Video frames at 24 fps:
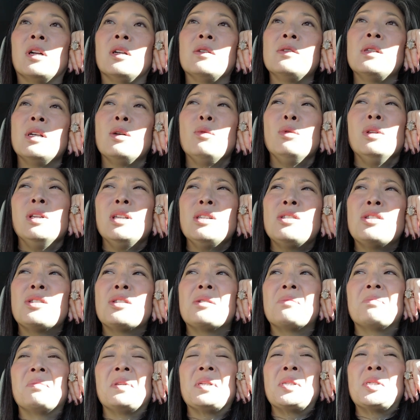I was like, well,
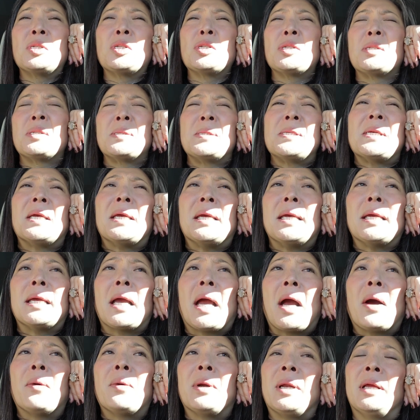let's let's just see
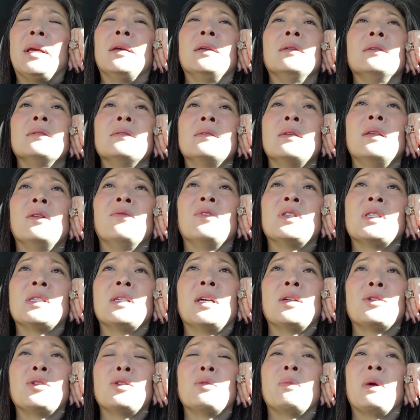how it is, and if it's
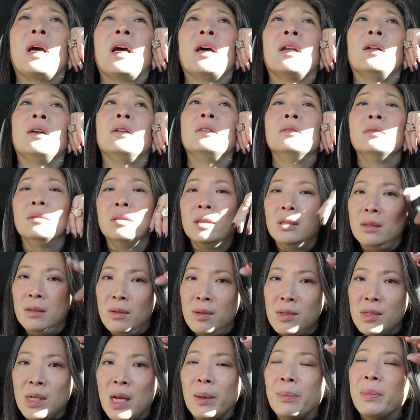not too bad, I'll
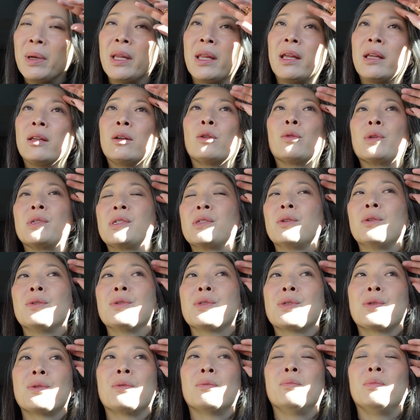stop by like
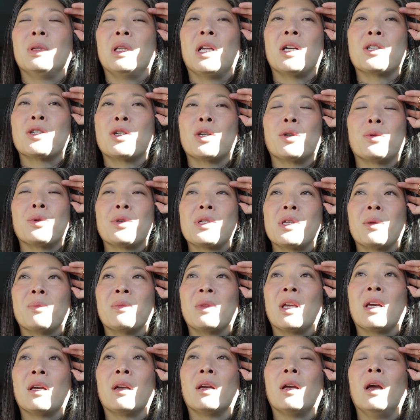Crystals or Bellagio or
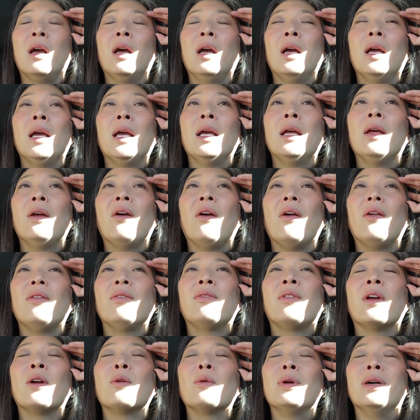something.
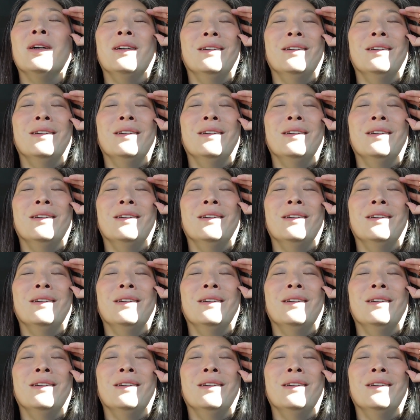There,